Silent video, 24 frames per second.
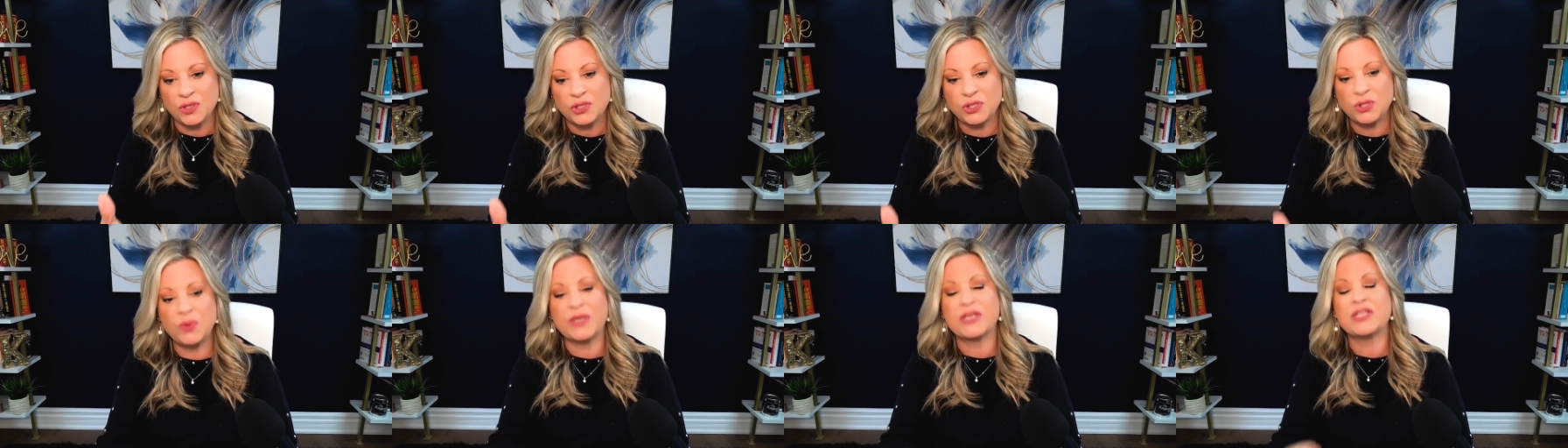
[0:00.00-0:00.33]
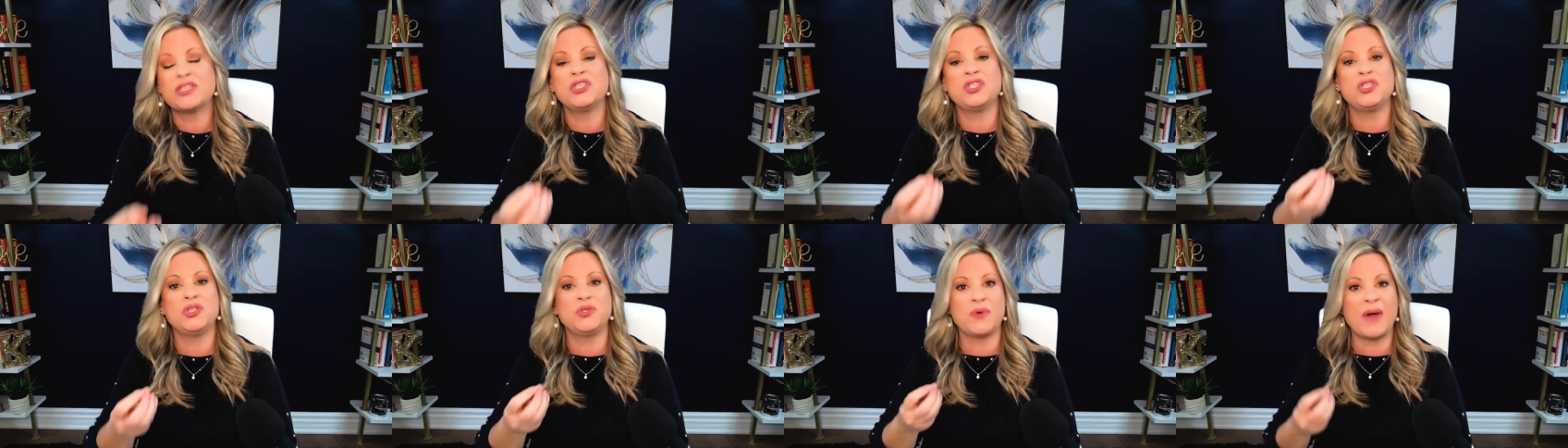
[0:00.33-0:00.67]
to
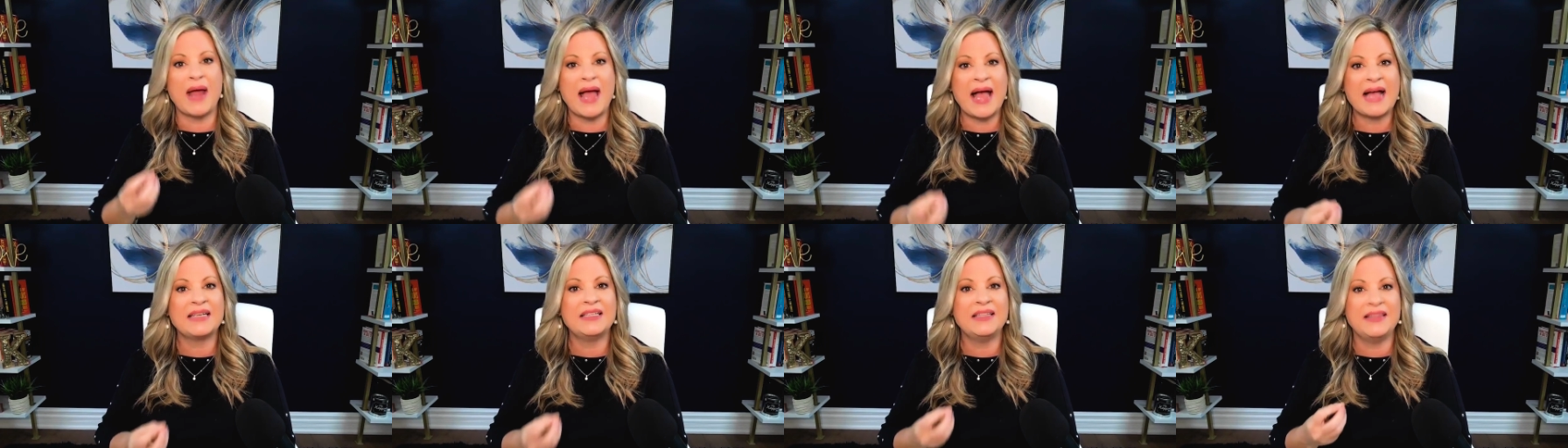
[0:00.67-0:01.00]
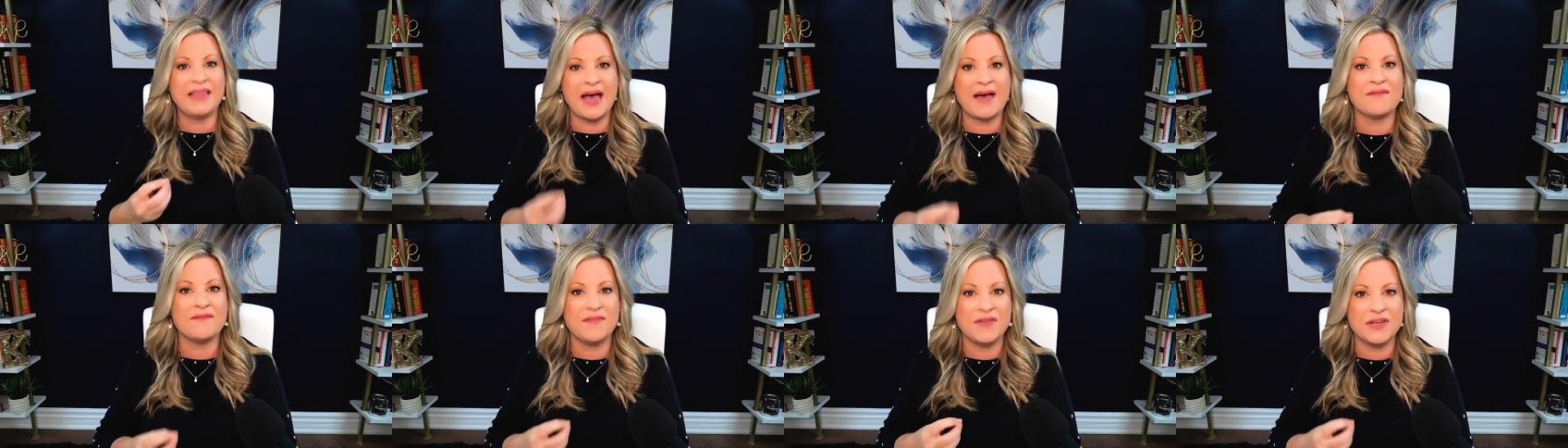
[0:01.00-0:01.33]
extract
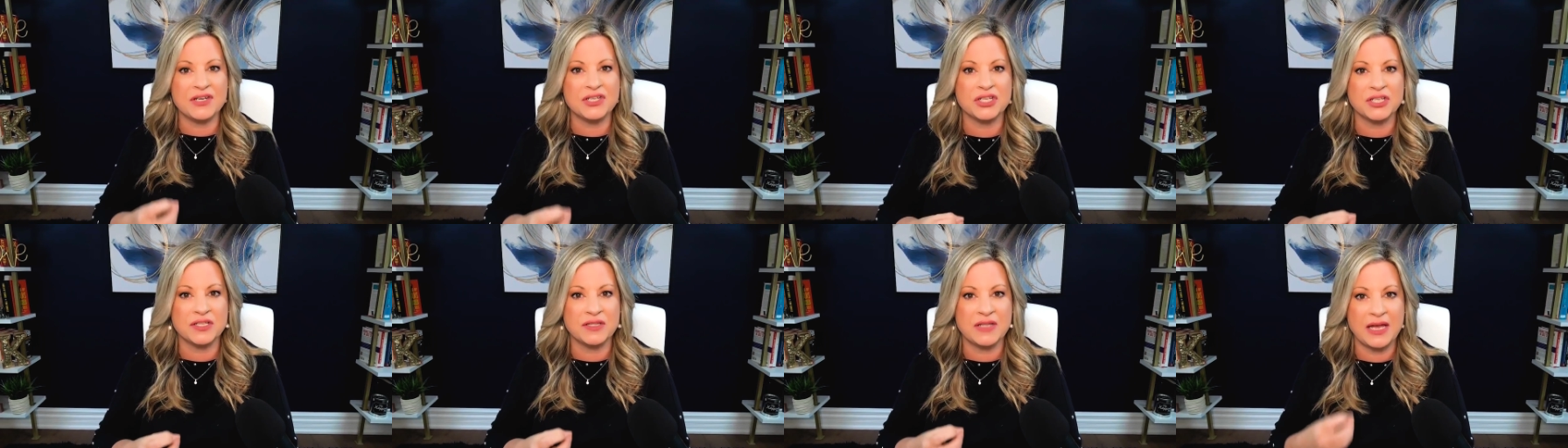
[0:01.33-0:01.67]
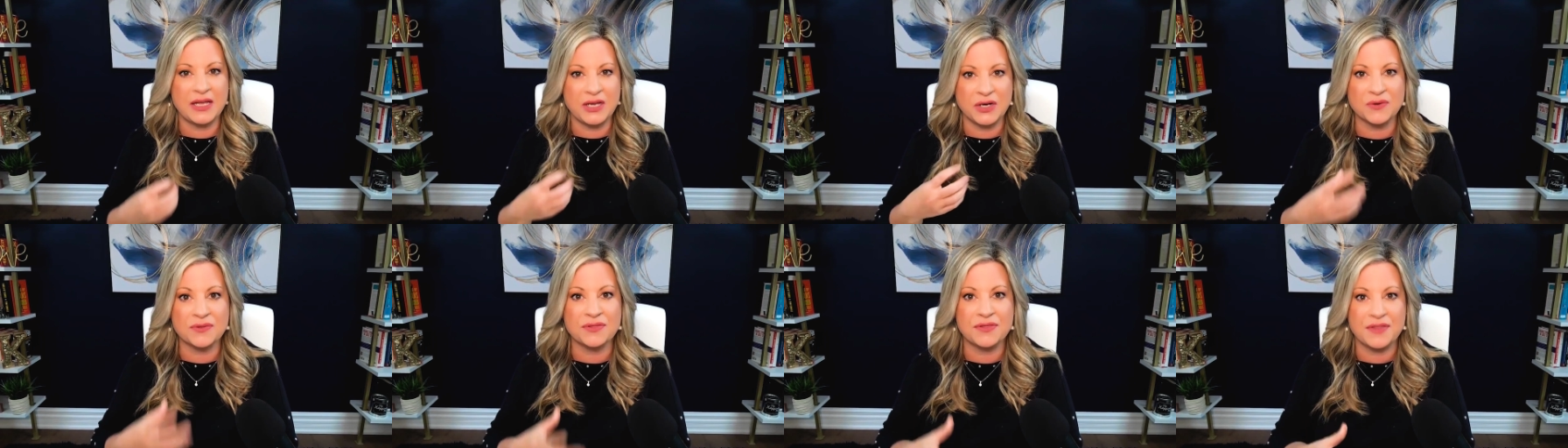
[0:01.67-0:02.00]
that vision
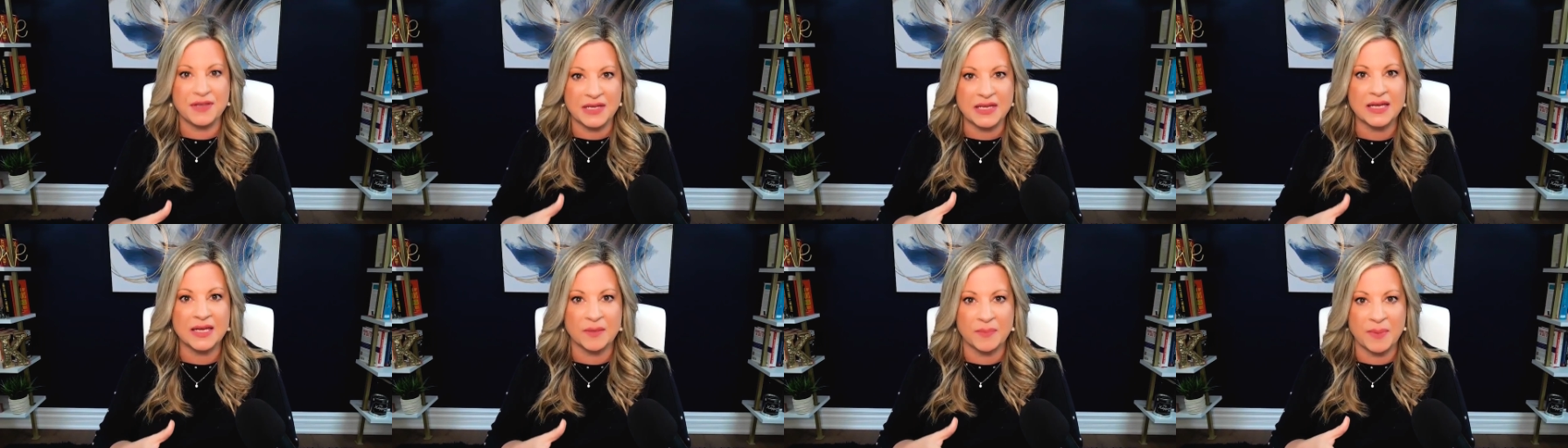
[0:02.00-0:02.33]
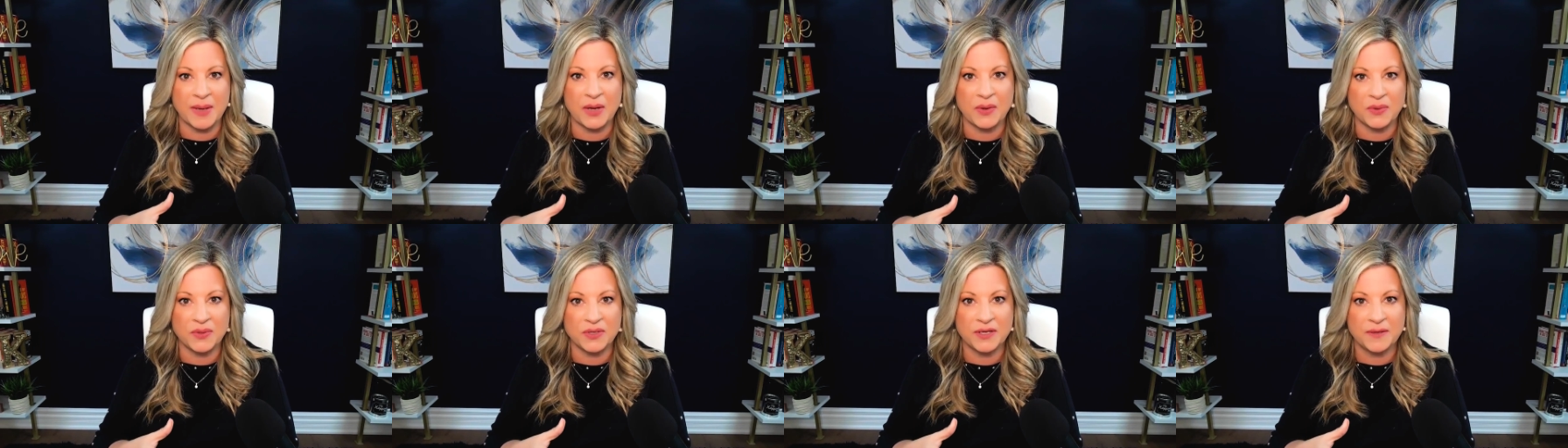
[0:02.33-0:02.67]
that you're thinking
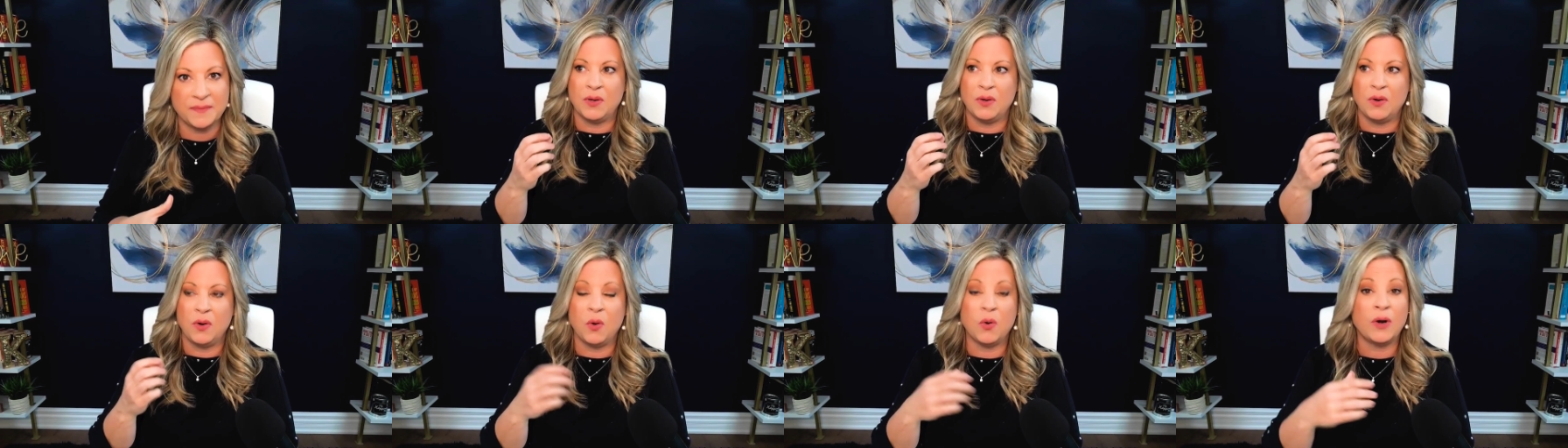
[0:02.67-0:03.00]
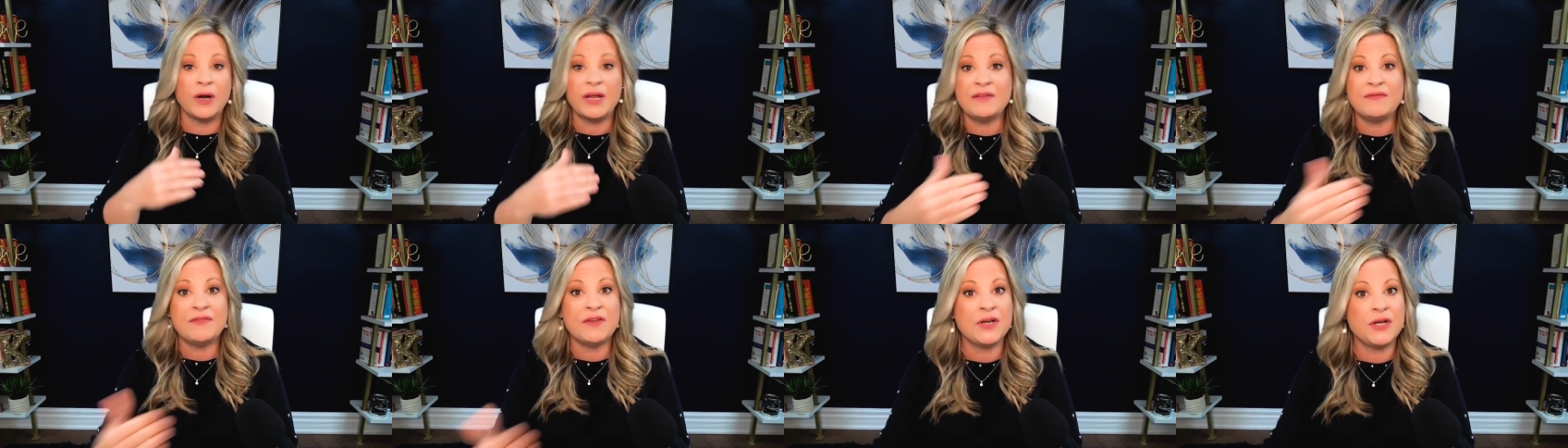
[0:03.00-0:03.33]
about
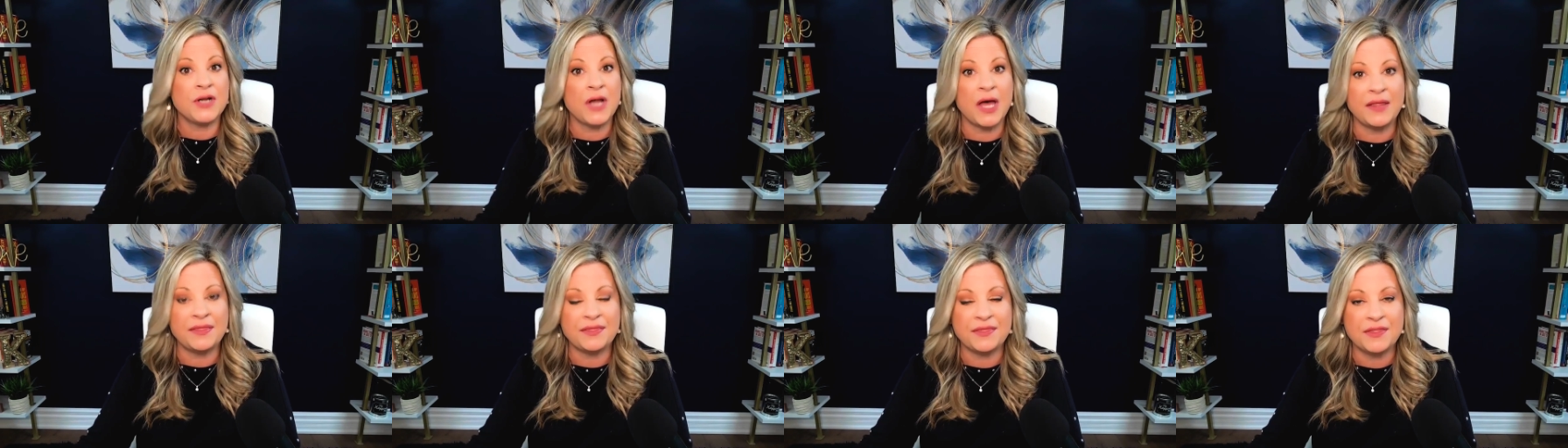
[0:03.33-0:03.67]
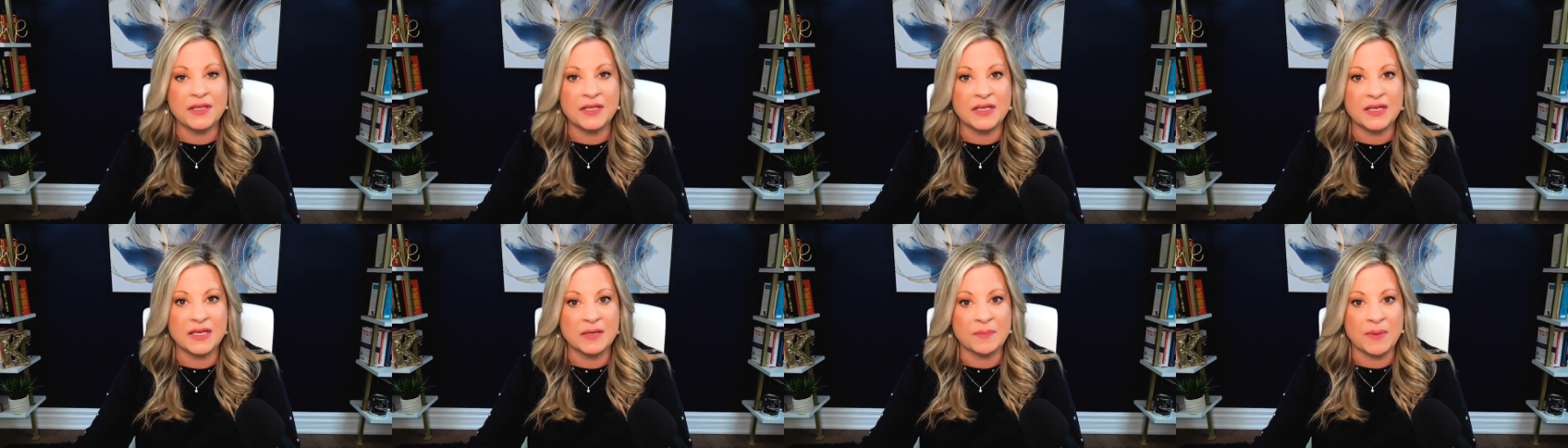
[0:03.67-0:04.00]
or even not
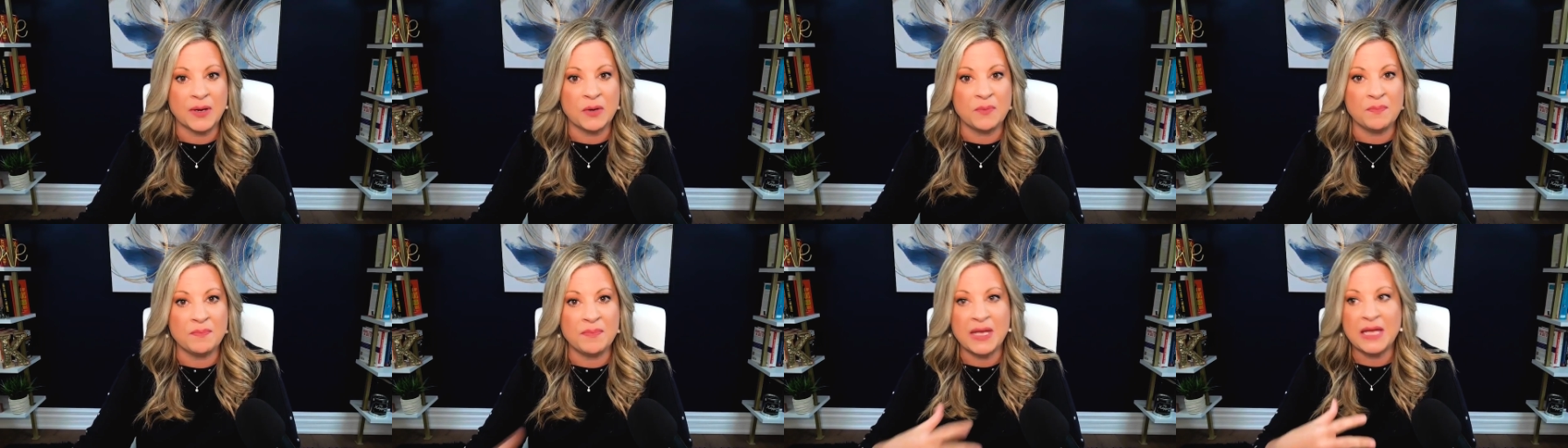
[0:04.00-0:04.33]
thinking about.